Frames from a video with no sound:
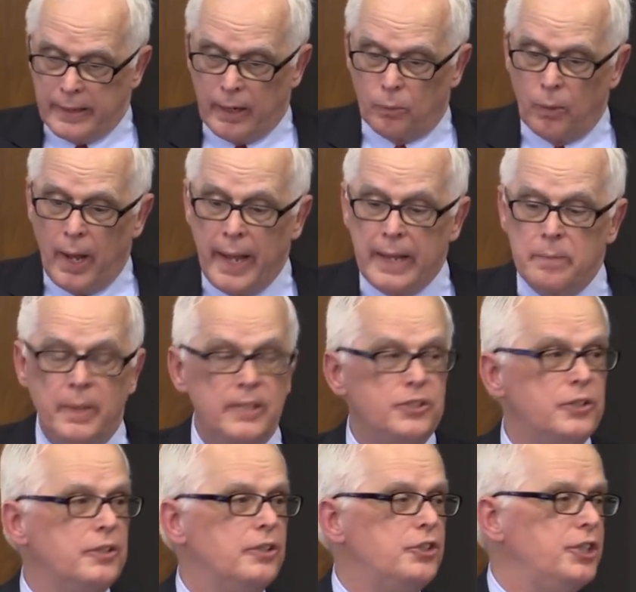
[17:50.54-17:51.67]
Now, Ryan
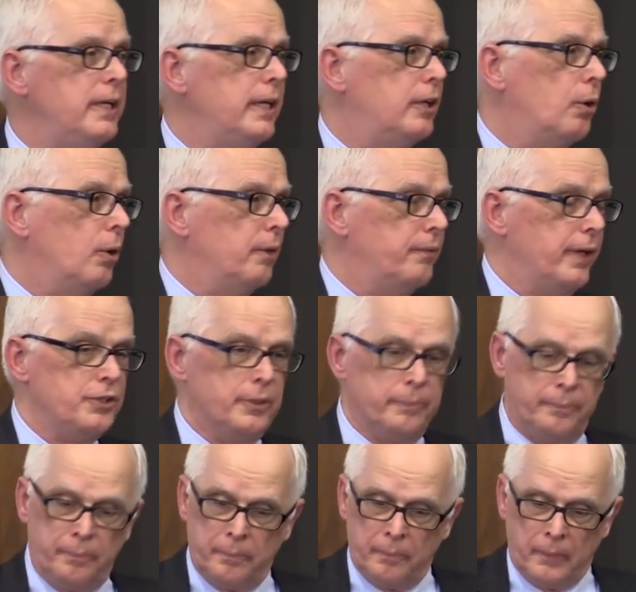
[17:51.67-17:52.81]
mentioned the Gini coefficient.
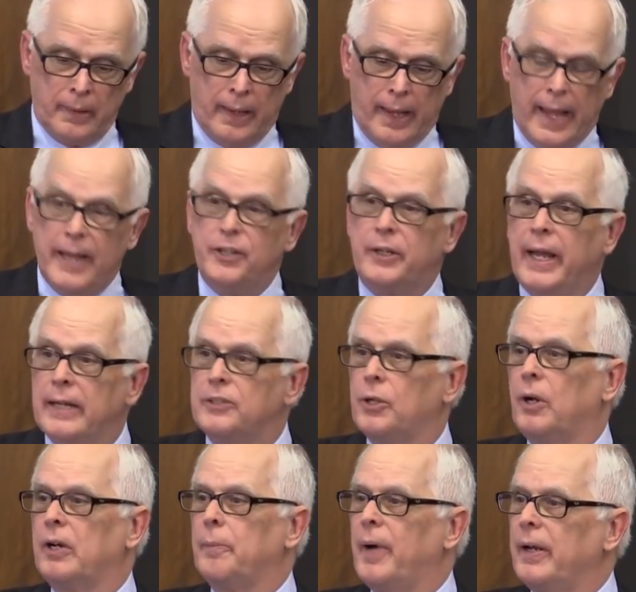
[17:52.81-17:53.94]
And you can't
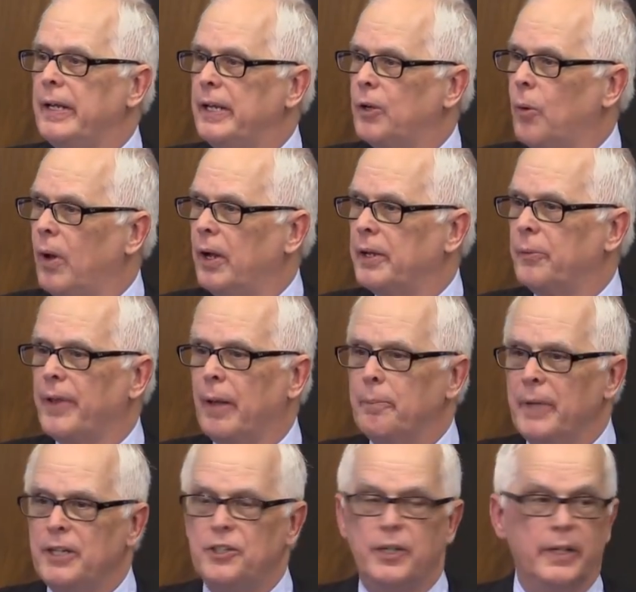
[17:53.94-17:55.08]
talk about inequality without
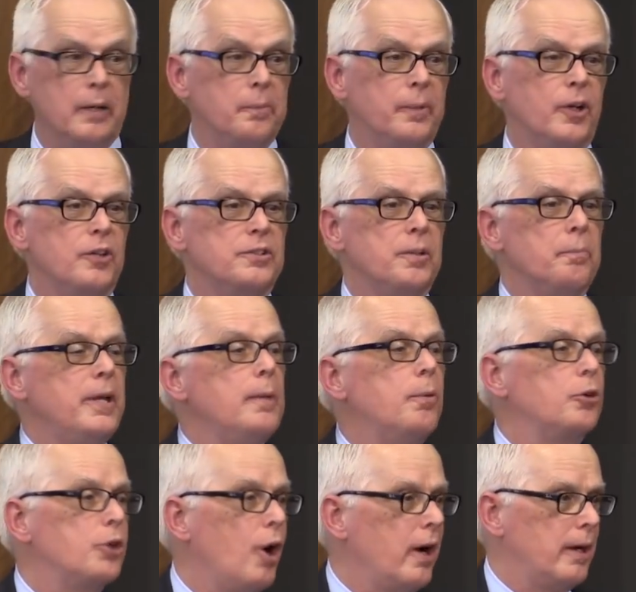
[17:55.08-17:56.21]
mentioning it because
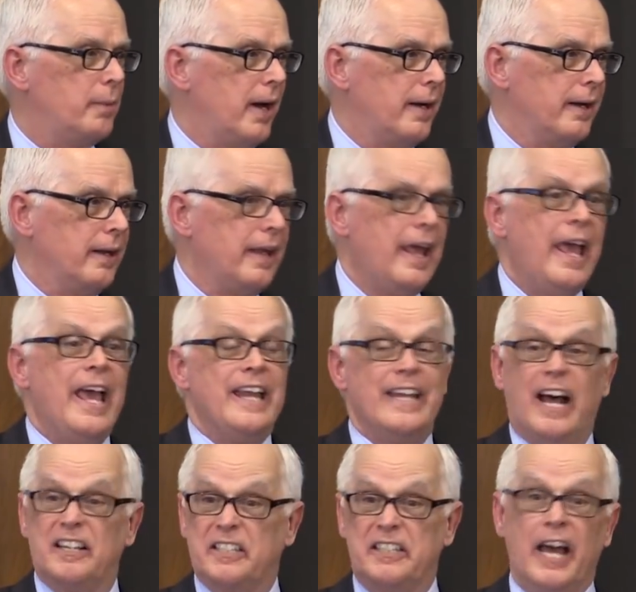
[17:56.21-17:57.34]
people talk about it.
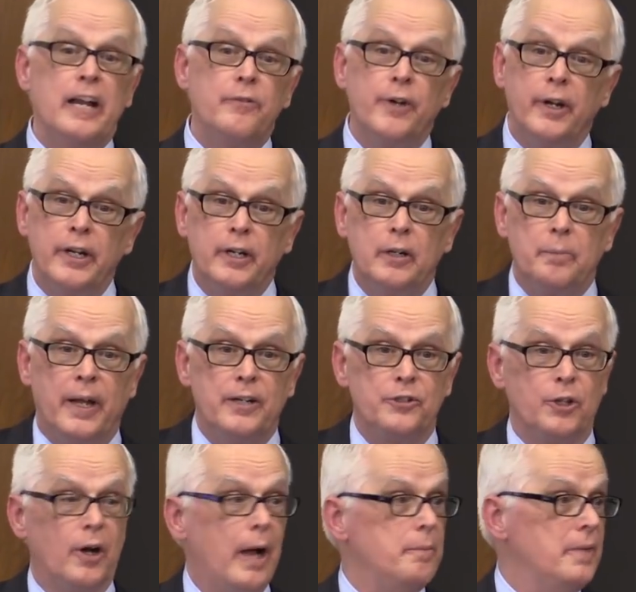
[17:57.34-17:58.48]
Now, it's not a very good
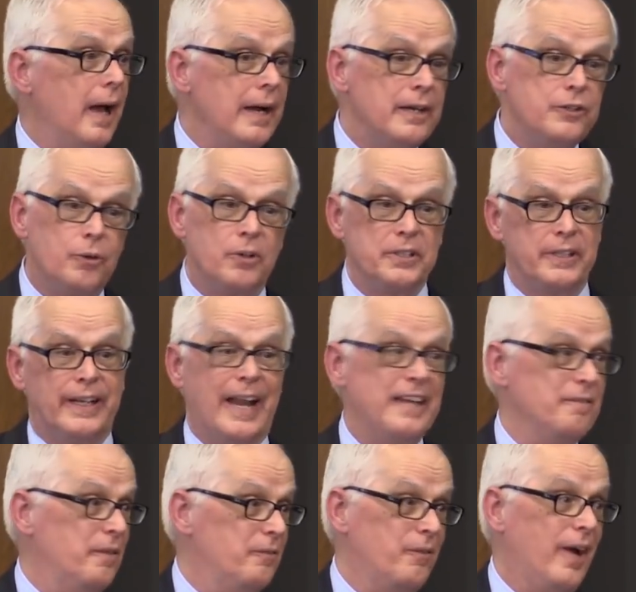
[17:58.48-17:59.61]
measure. I'm not endorsing it.
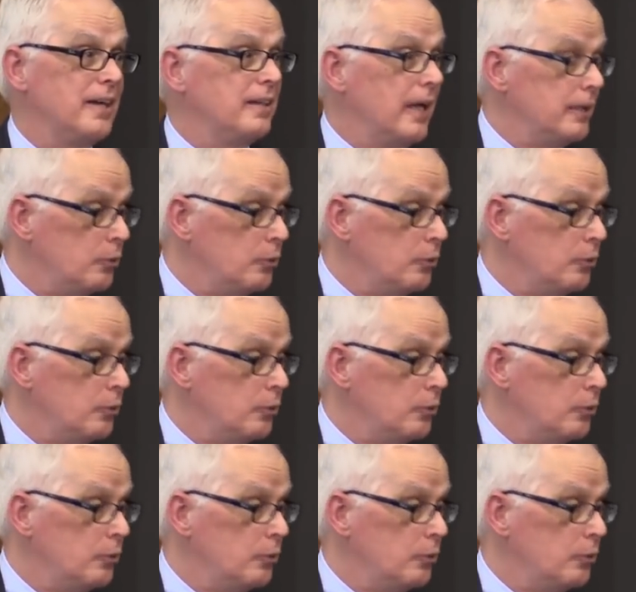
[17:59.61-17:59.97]
In fact,